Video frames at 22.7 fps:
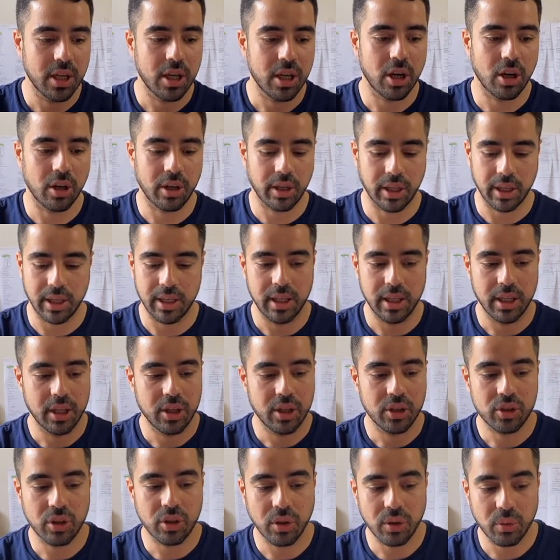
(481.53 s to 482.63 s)
Okay,
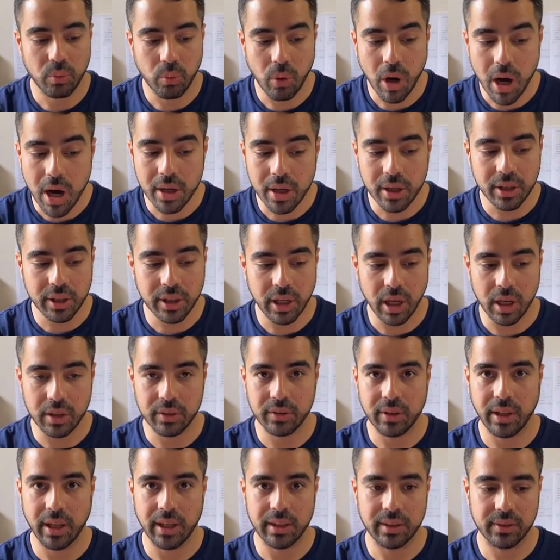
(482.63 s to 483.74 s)
so the water
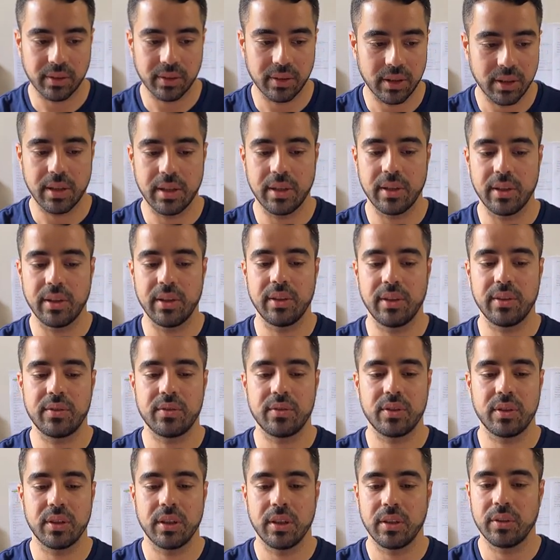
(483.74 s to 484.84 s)
content
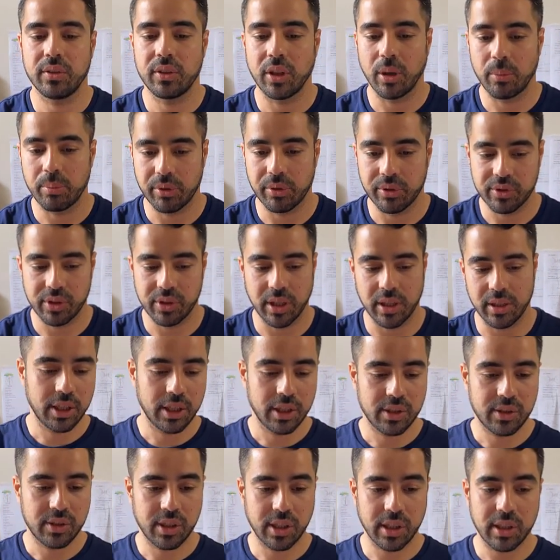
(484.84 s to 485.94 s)
is 10%.
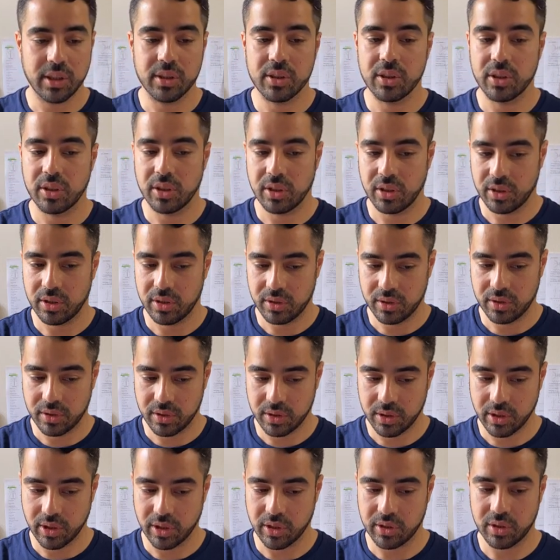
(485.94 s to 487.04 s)
6
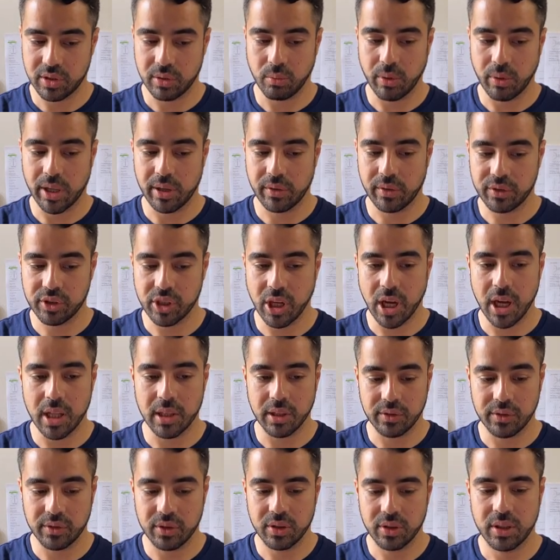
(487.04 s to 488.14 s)
is the weight of
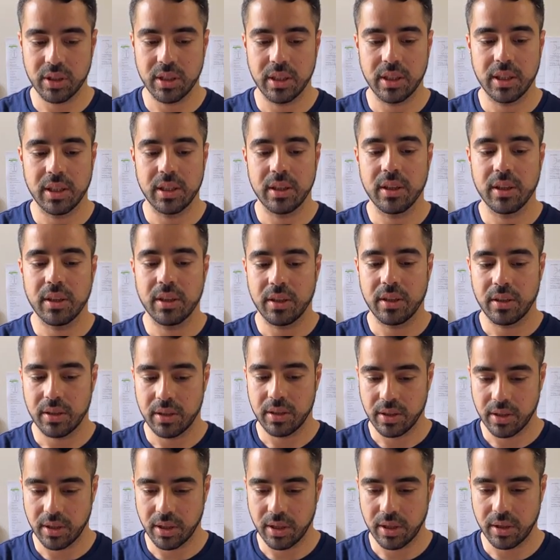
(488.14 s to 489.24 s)
solids.
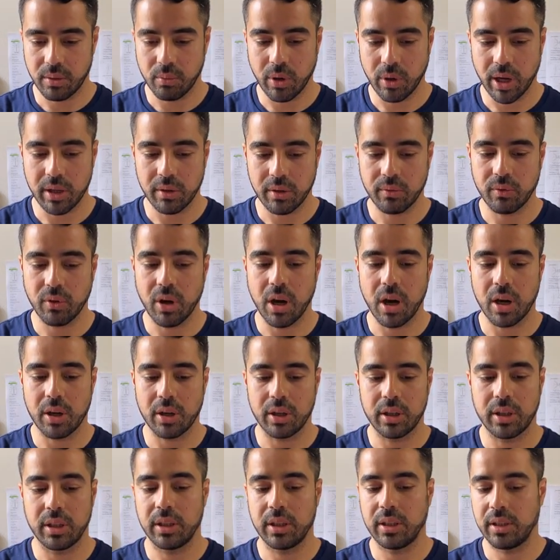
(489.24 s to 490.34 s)
The weight of
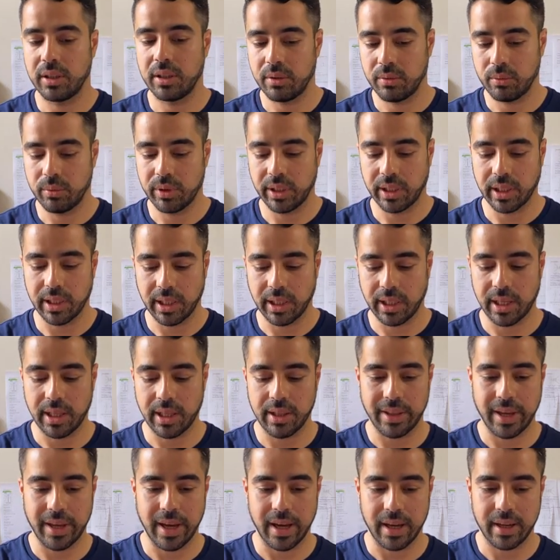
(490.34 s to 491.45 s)
water, we're gonna get
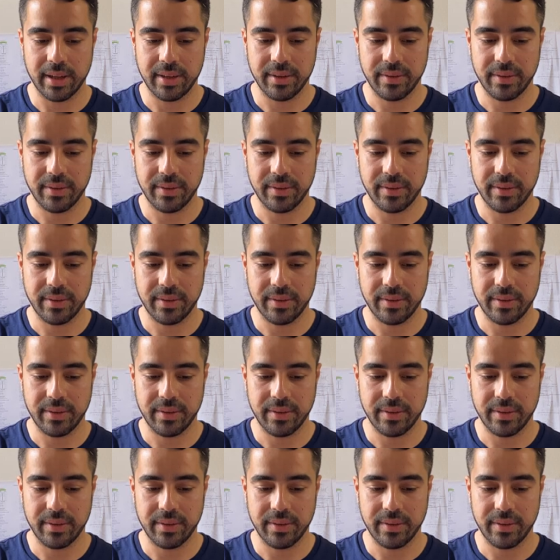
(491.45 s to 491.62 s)
that.